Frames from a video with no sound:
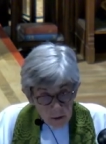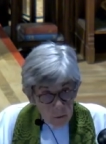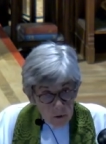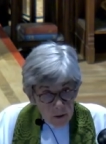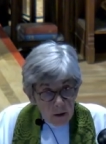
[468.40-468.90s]
the
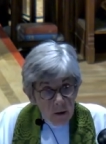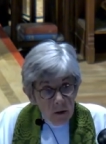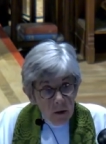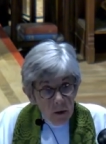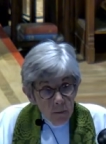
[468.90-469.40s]
word
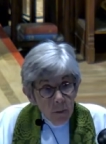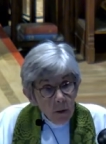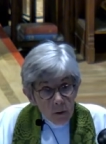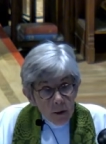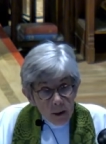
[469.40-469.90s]
to
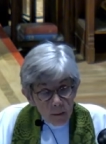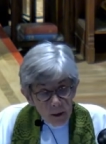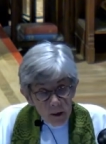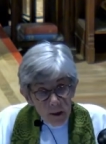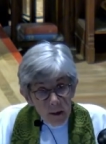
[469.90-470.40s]
broken
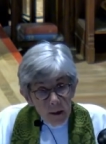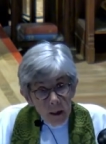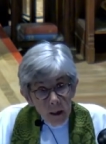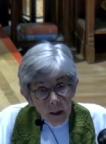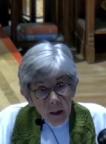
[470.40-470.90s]
spirit
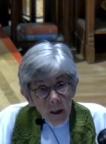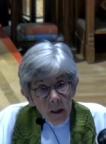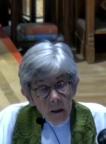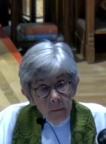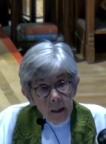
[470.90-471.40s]

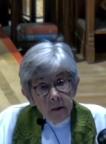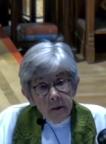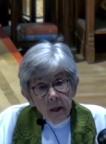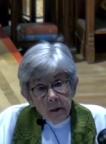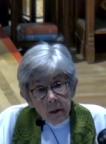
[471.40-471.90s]
because
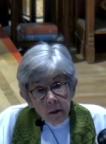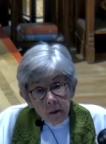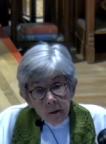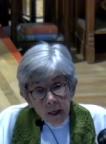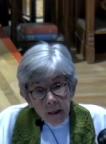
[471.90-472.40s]
I know
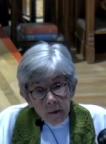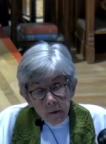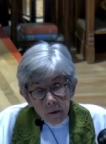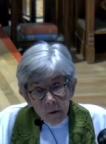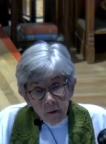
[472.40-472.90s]
that as
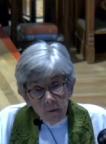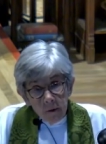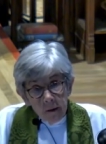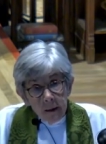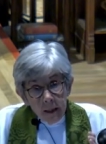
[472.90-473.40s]
sort of a
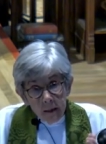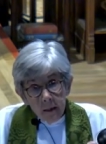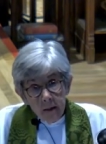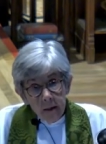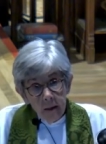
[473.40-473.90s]

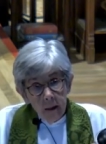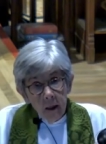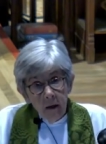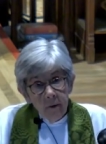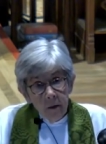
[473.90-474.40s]
list
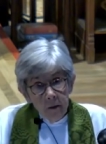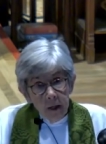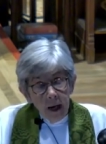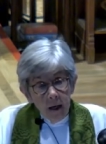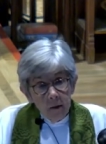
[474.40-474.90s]
of those
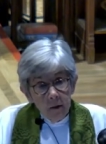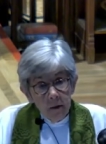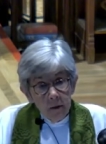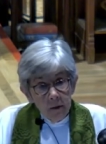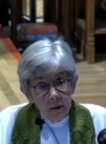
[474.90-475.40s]

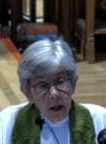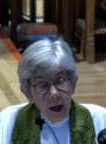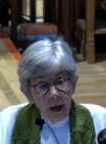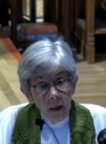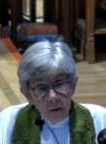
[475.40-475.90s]
actions
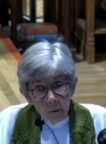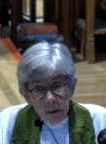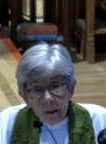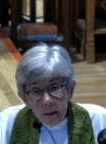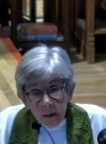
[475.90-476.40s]
either
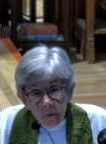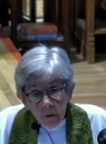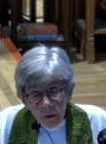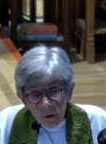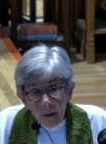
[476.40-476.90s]
received
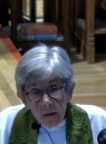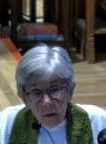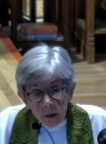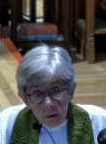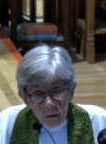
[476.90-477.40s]
or
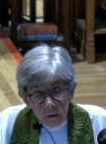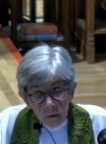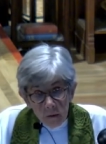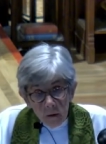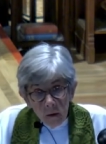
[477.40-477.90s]
given
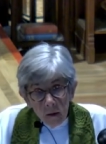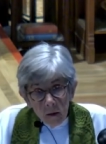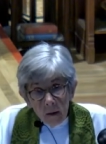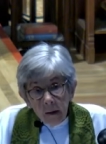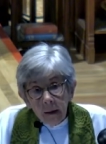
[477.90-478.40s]

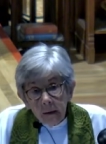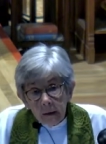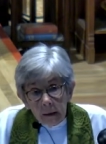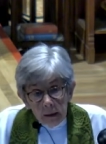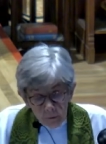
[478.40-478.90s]
can
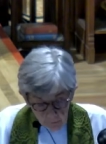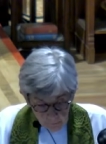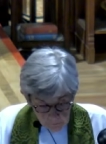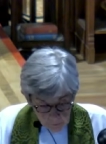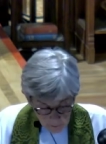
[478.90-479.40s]
lead
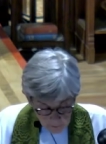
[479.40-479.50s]
to a